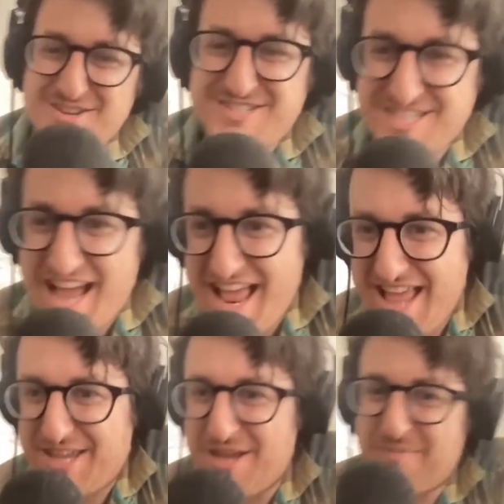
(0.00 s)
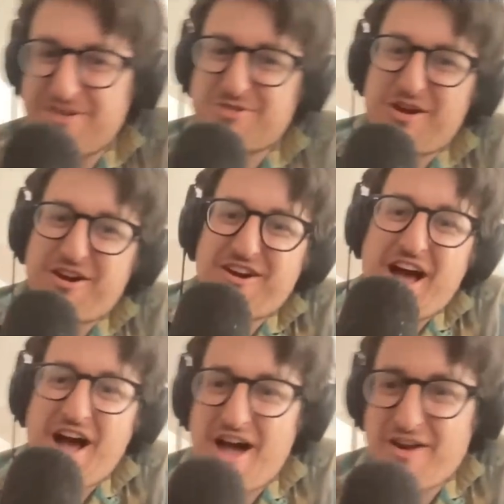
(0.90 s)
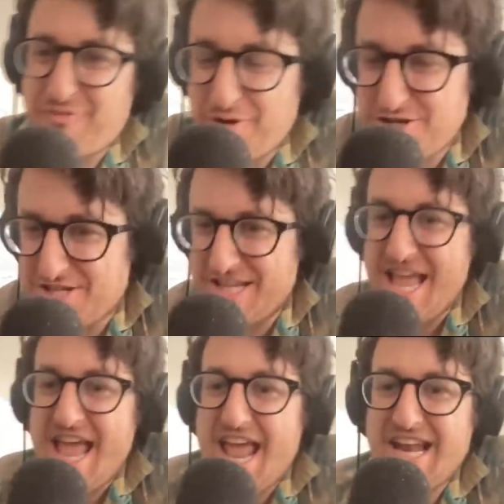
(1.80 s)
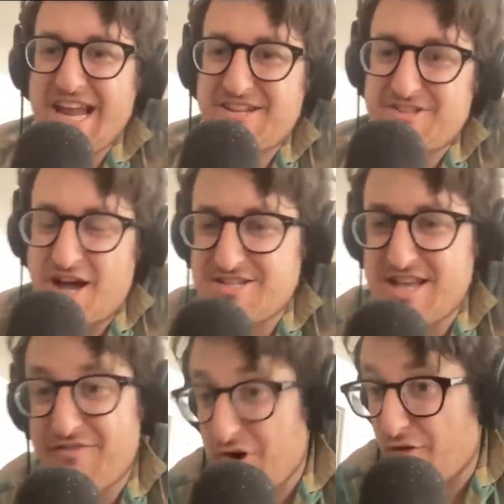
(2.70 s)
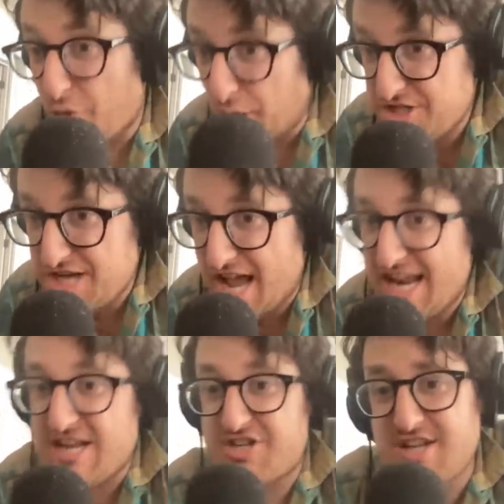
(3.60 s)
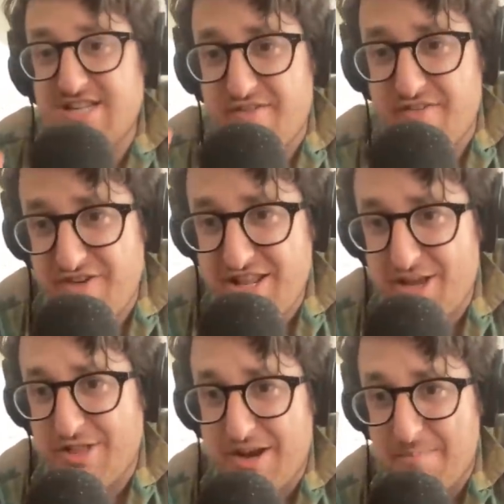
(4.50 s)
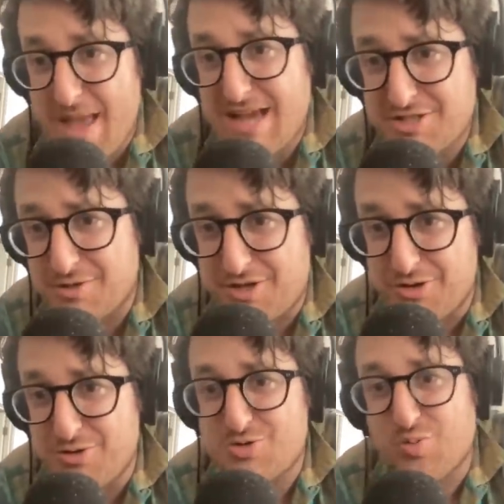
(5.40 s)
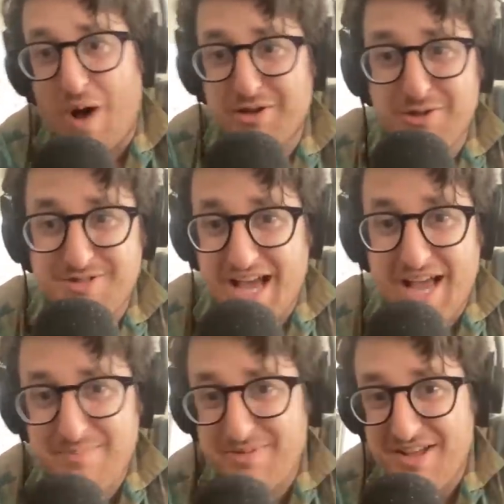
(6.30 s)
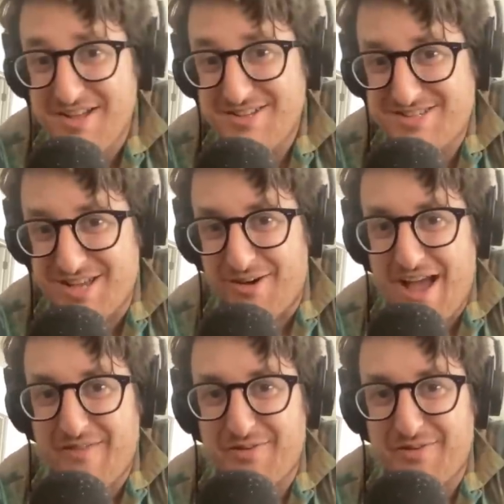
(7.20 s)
I, use CIA Cuban Twitter. Uh, unfortunately, it, it does have no voice chat. It does have a video that it makes you use while you type. So